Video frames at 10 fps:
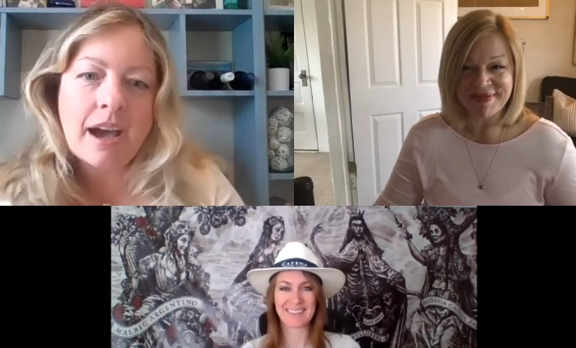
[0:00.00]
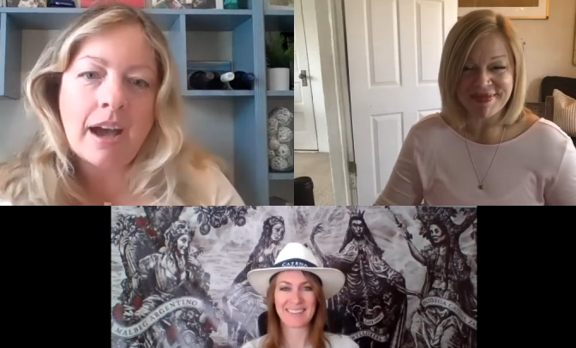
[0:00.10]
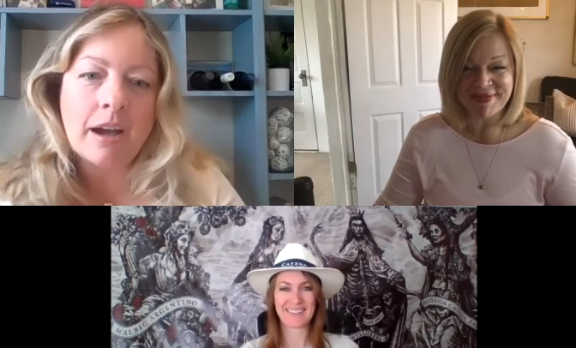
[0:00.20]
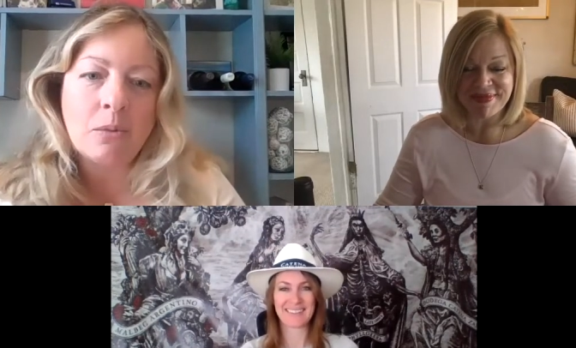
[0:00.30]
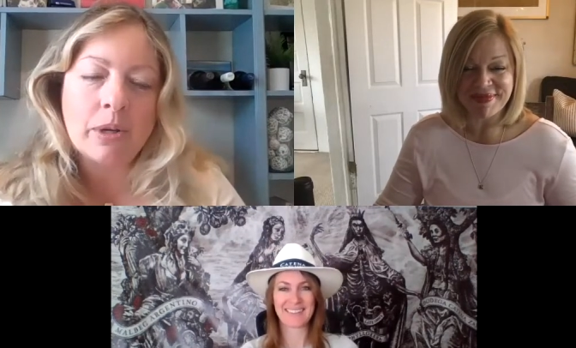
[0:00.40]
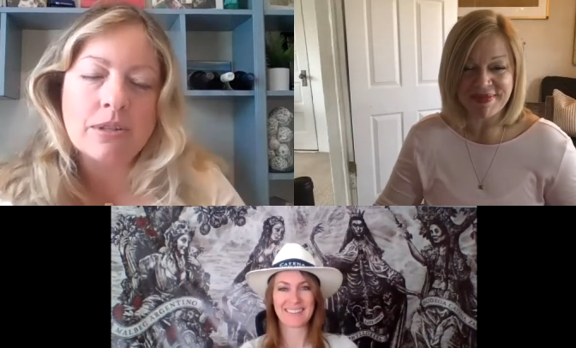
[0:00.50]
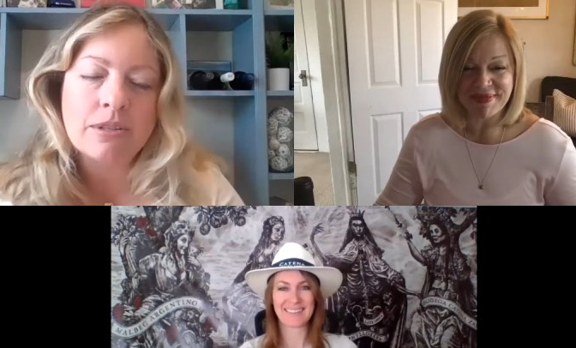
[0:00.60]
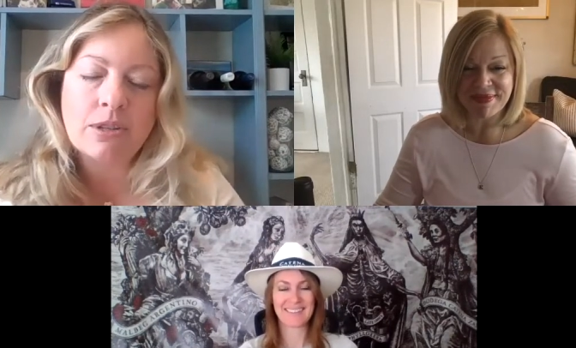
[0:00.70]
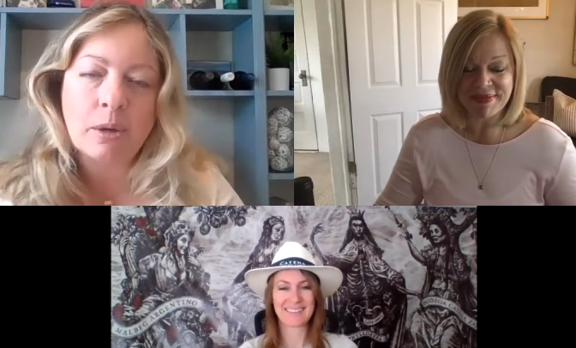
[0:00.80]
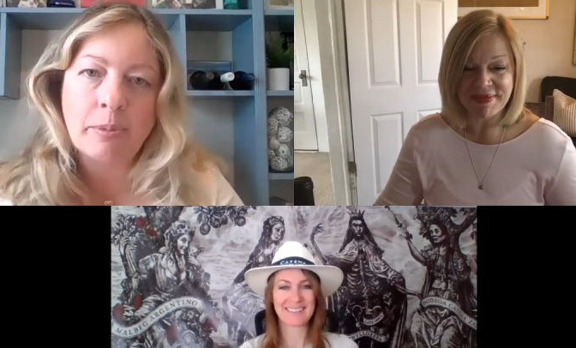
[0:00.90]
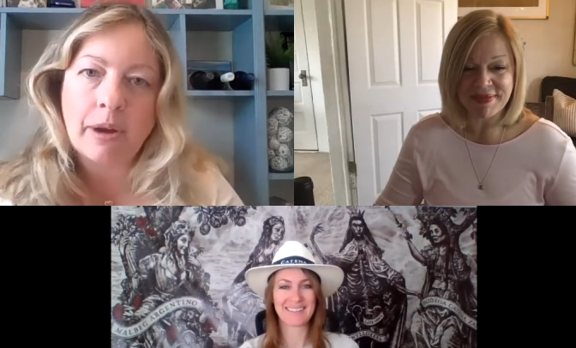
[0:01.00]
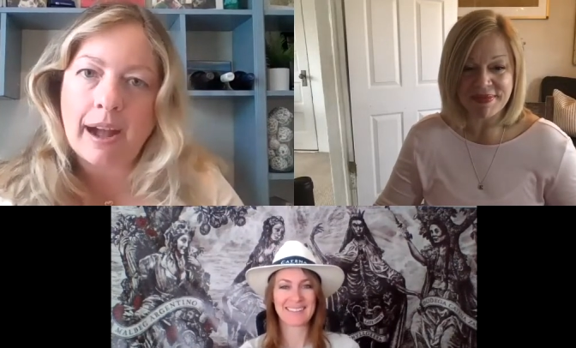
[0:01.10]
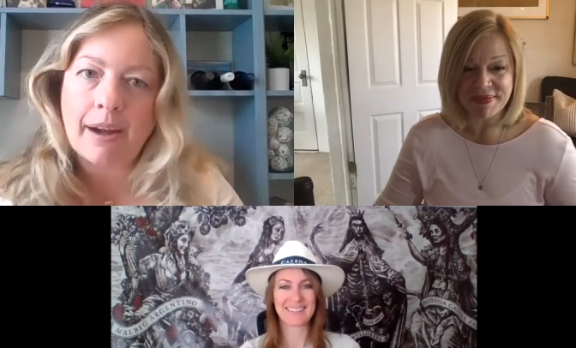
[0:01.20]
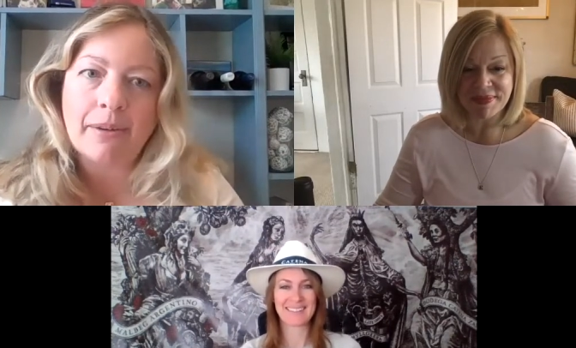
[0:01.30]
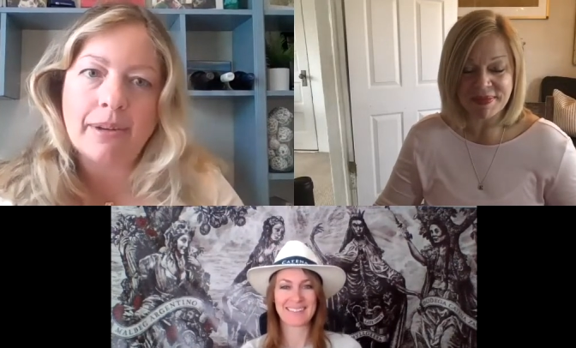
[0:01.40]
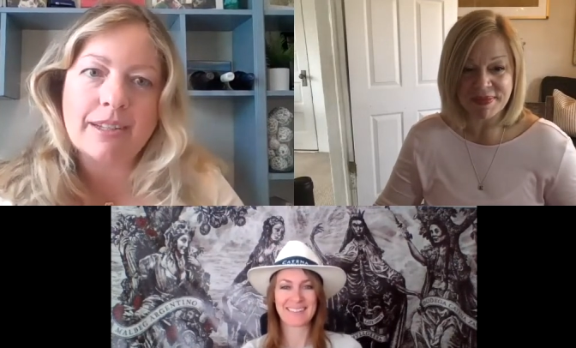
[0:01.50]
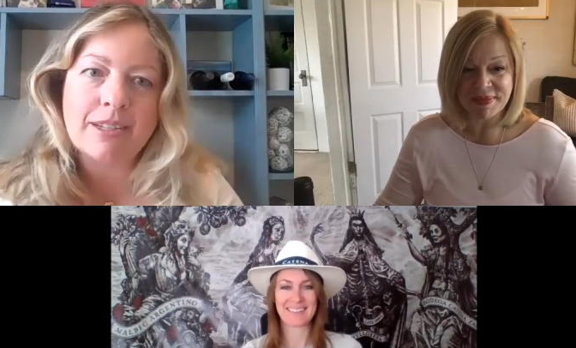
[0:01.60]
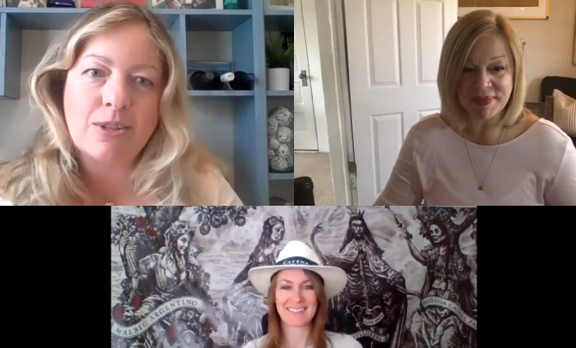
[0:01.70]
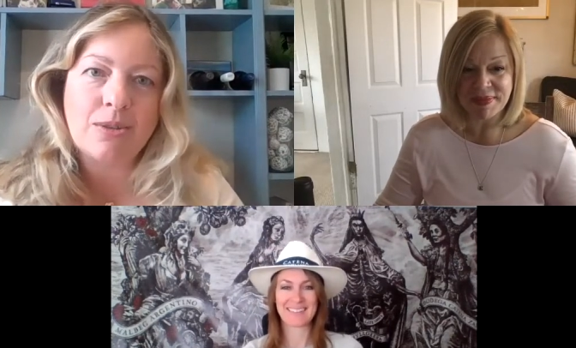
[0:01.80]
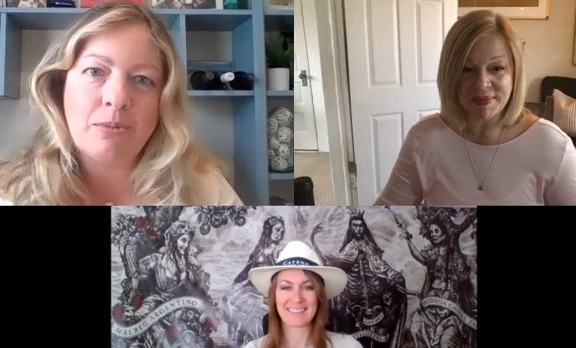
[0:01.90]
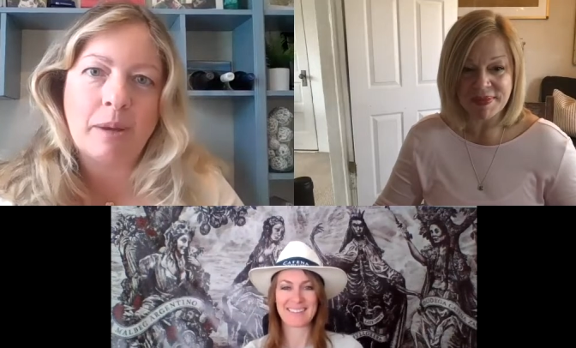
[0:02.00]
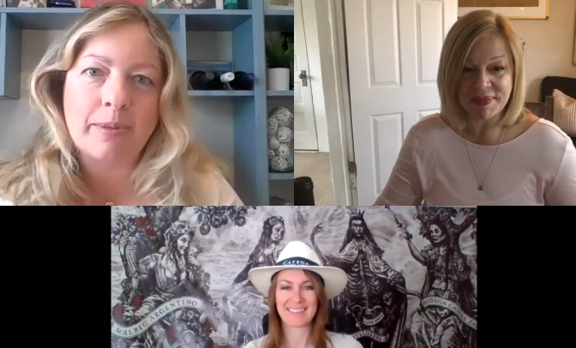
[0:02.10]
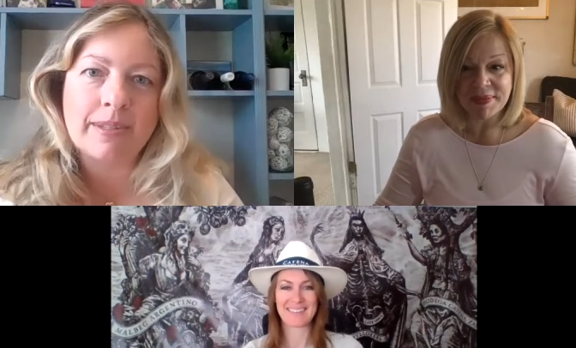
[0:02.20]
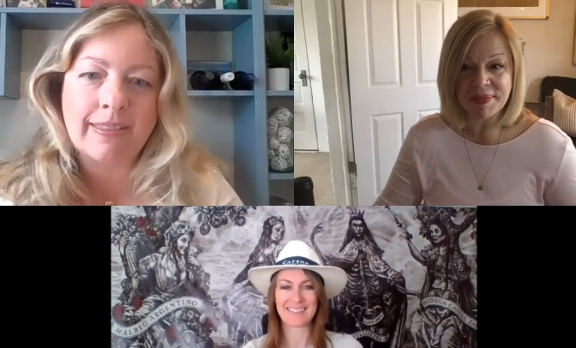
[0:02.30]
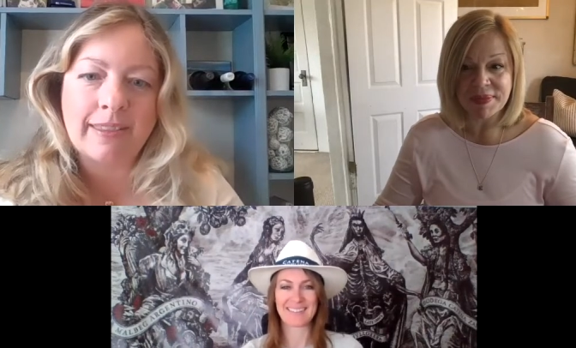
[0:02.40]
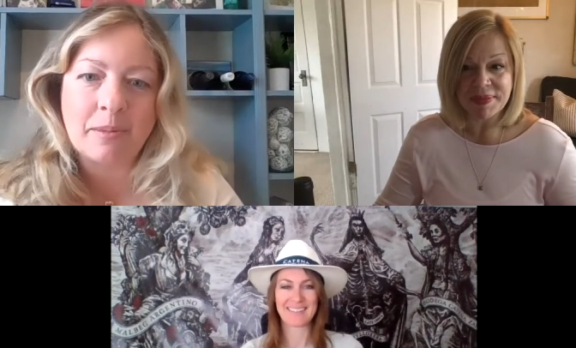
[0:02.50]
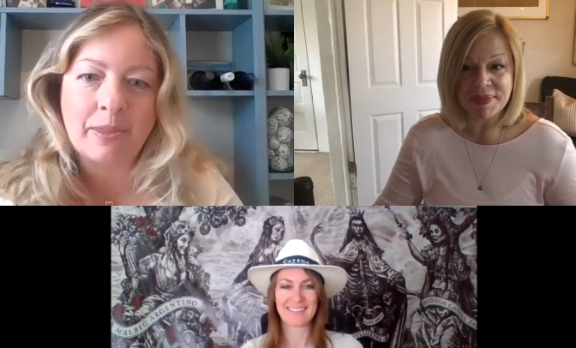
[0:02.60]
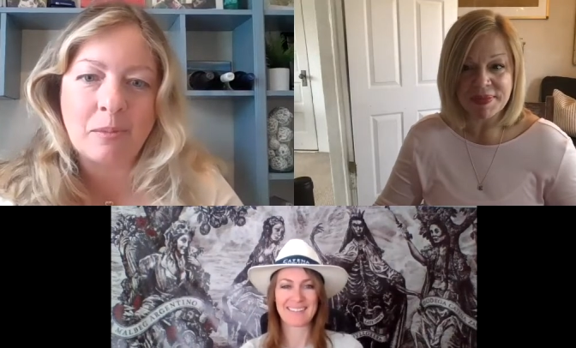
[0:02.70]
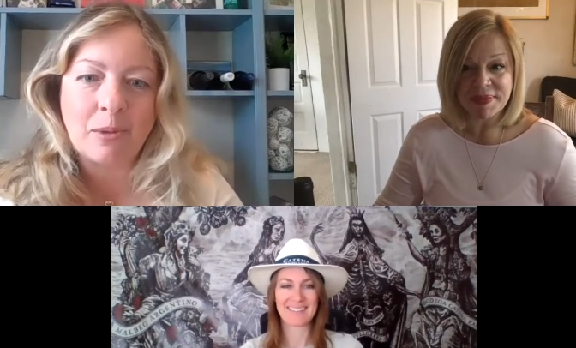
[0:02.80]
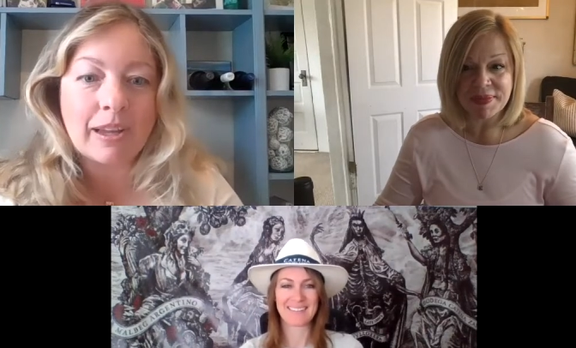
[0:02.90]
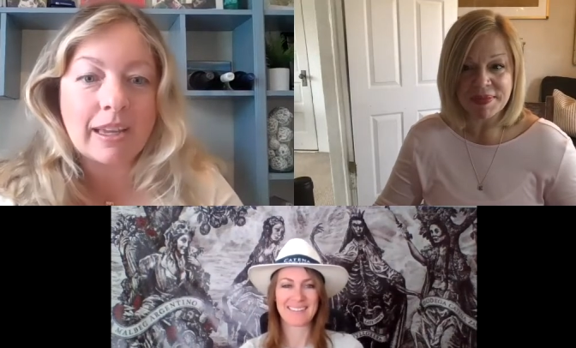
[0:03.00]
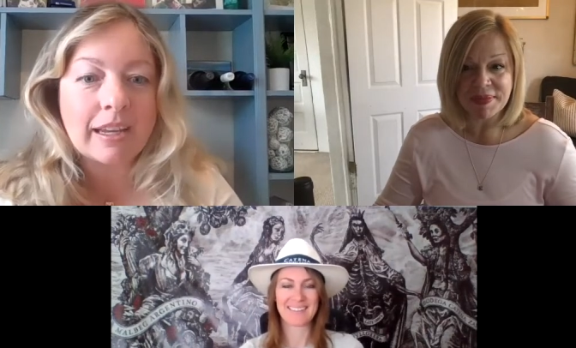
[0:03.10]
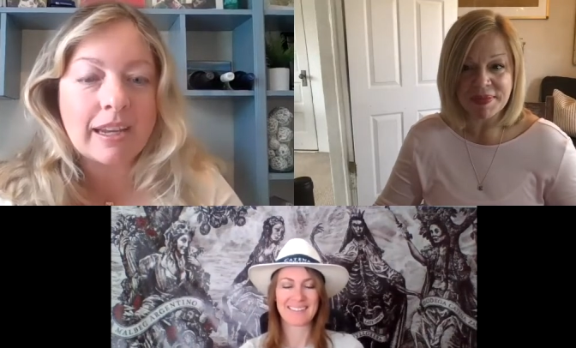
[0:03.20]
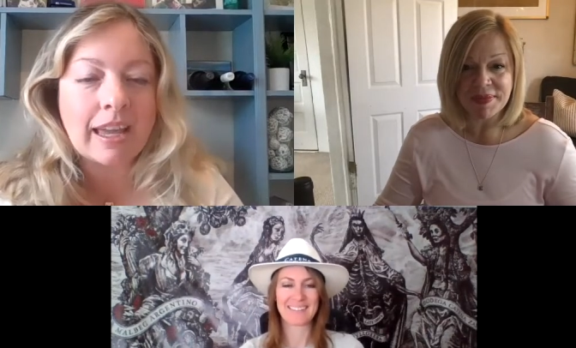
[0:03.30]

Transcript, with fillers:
Speaker 1: Uh, we're so proud to represent them in the market